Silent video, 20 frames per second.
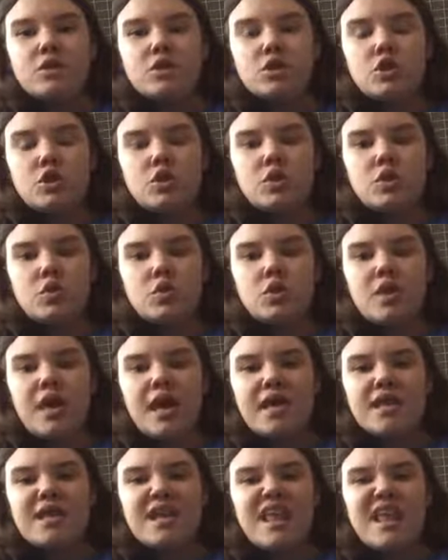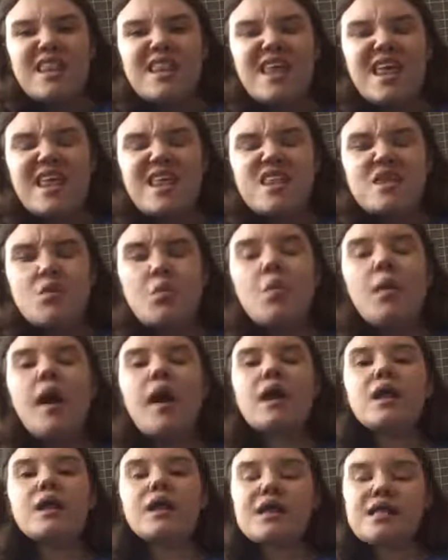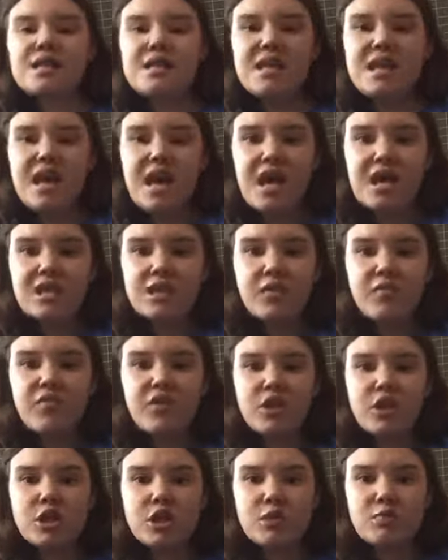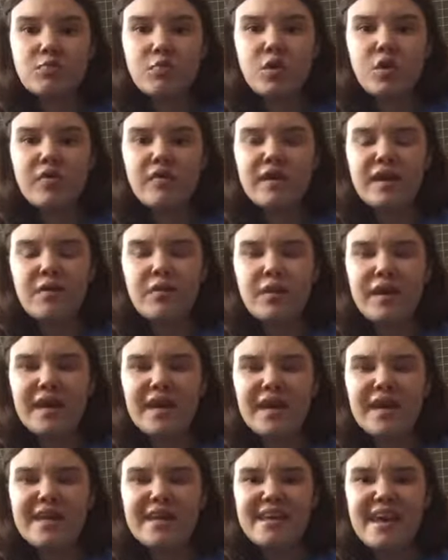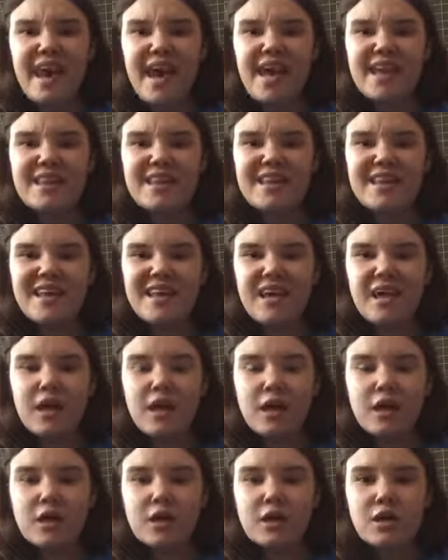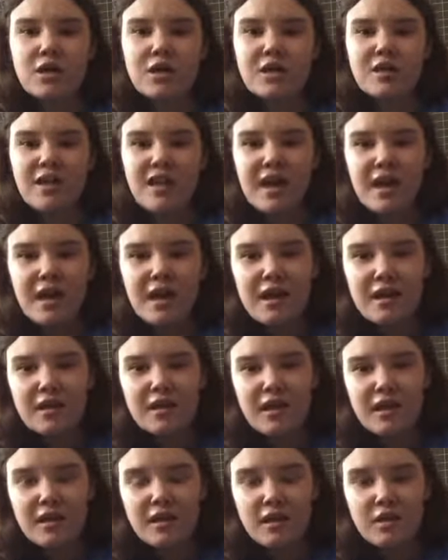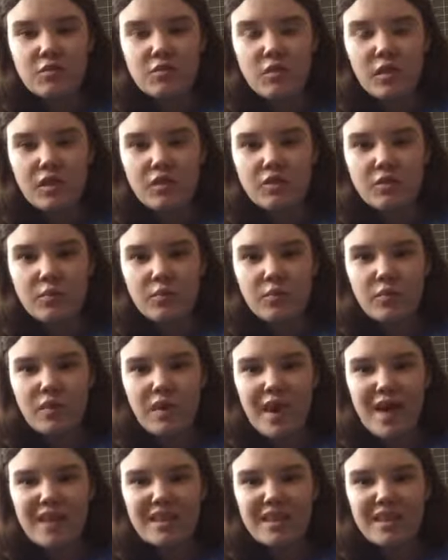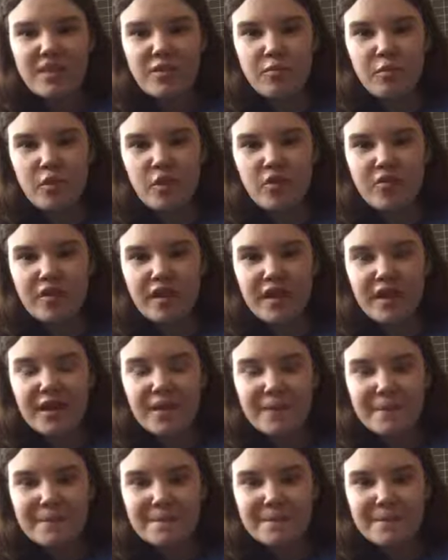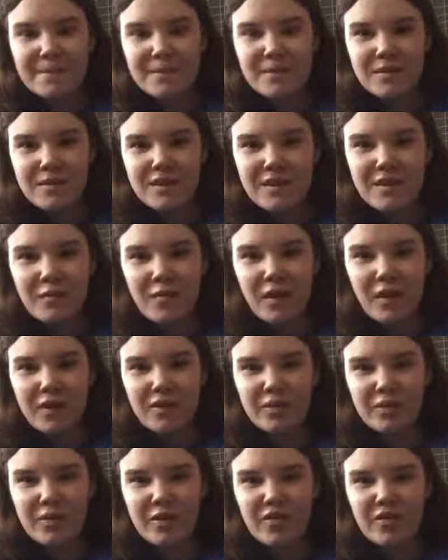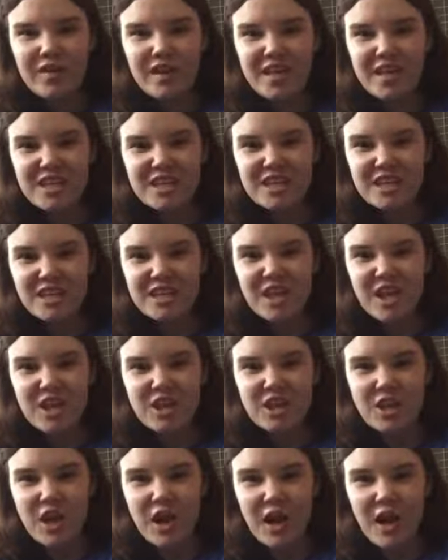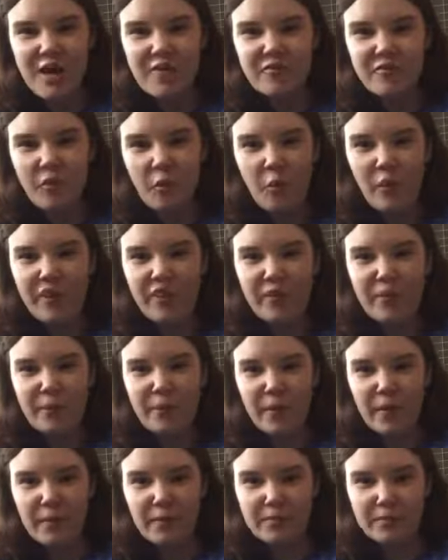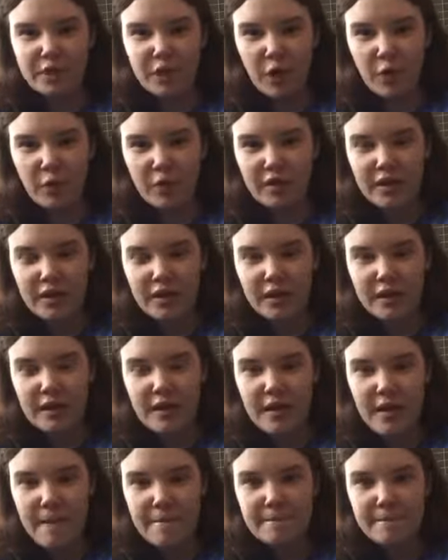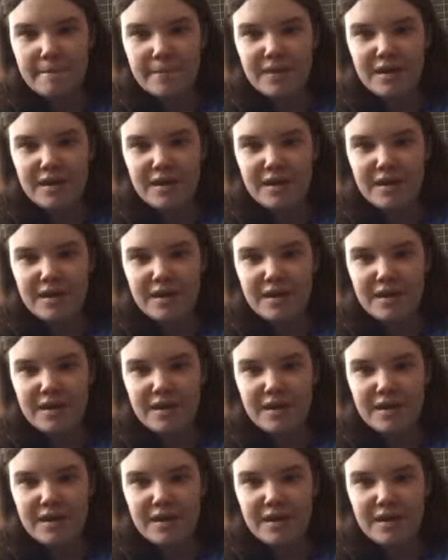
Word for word: Sue, yes. And then, well, in the end of this movie, we get the end, and then, well, the end of the movie, well, the movie just ends off with a burp joke. Yep.